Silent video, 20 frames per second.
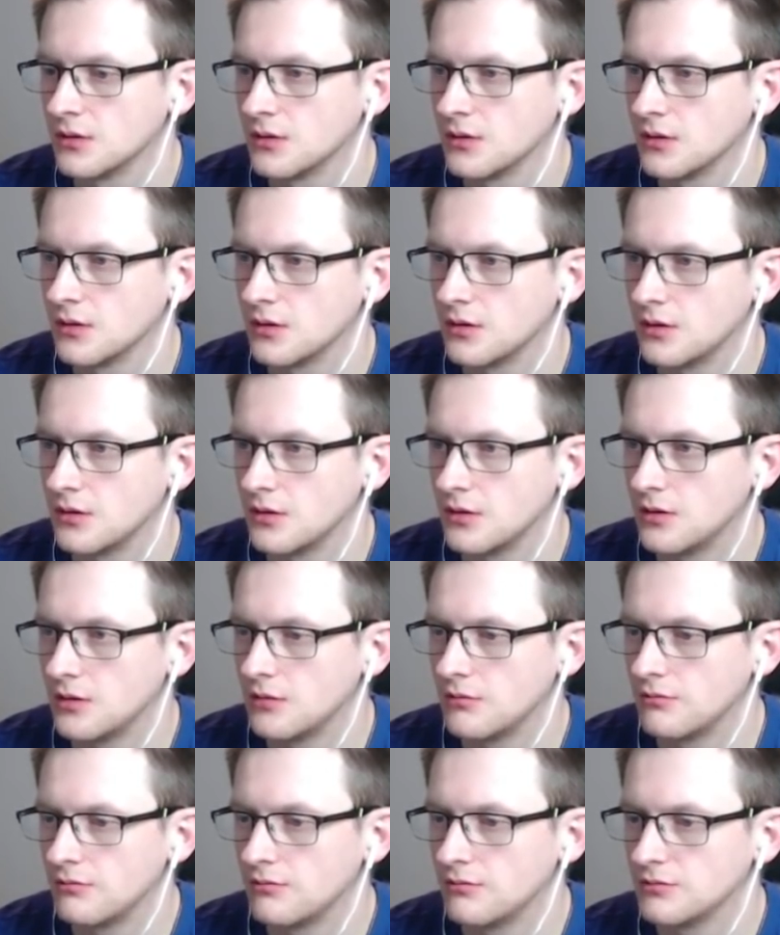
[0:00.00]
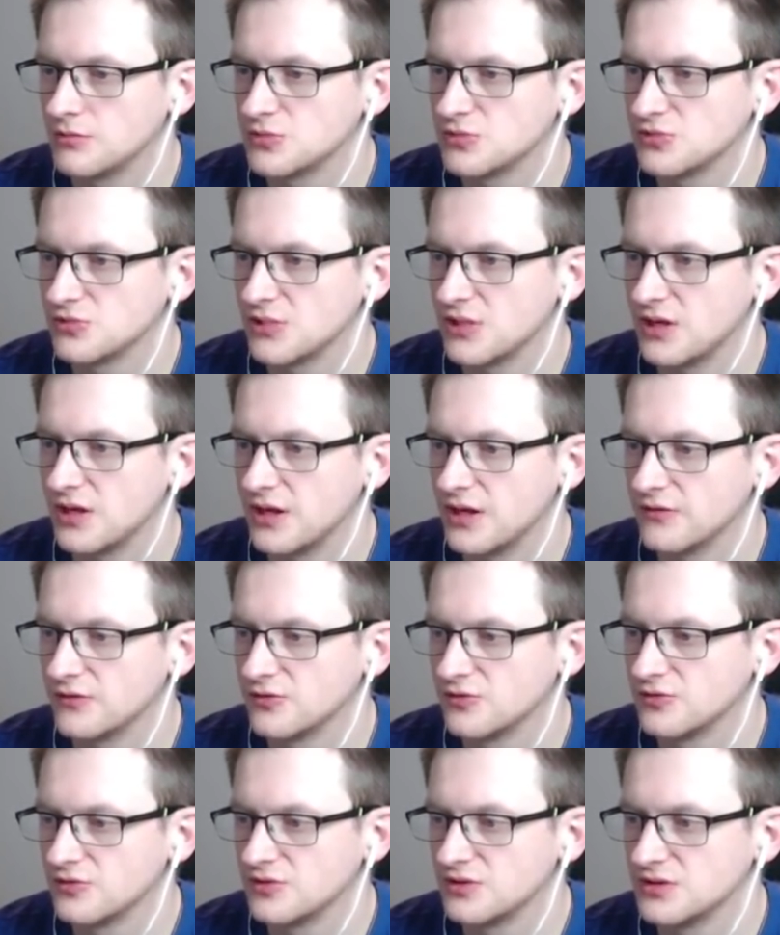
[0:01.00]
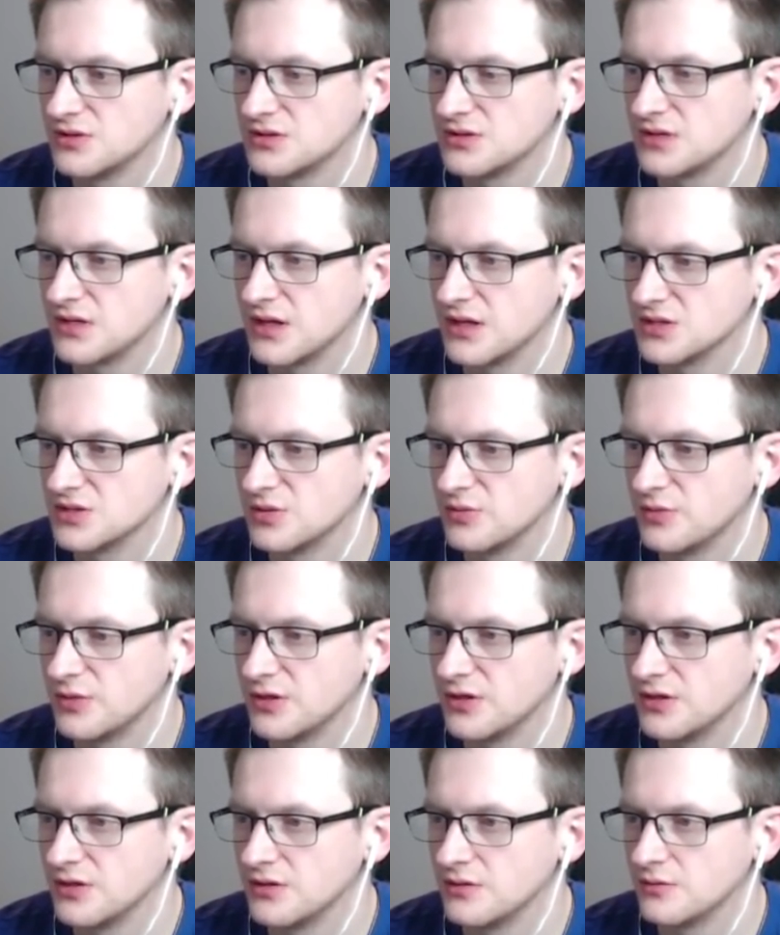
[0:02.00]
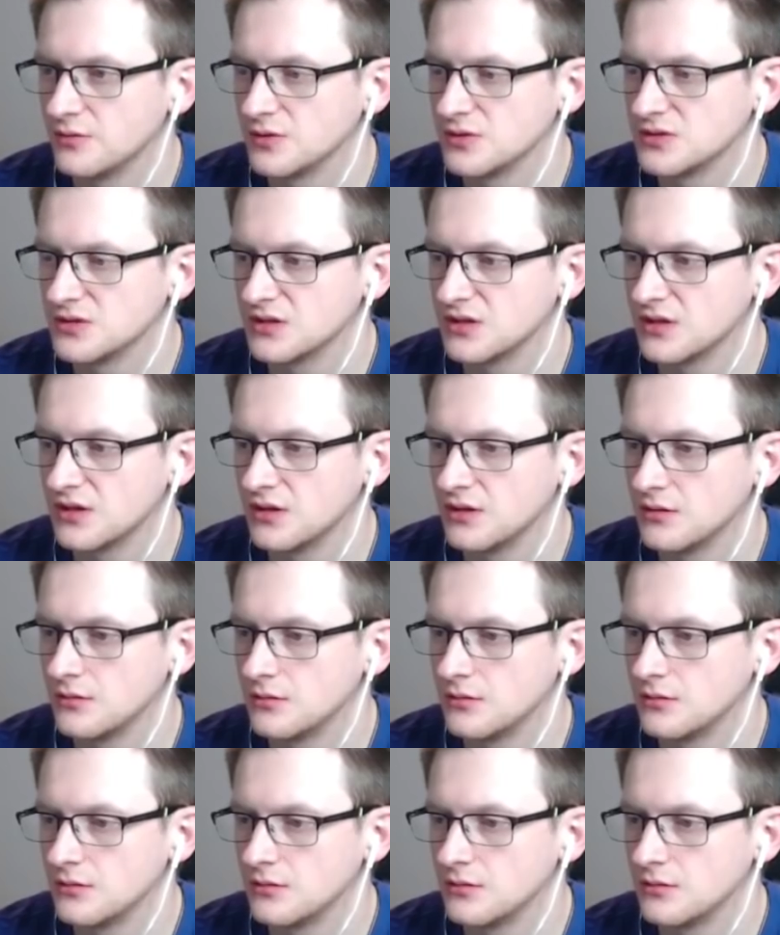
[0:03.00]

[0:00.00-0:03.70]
So I have to do this, has to be done once again.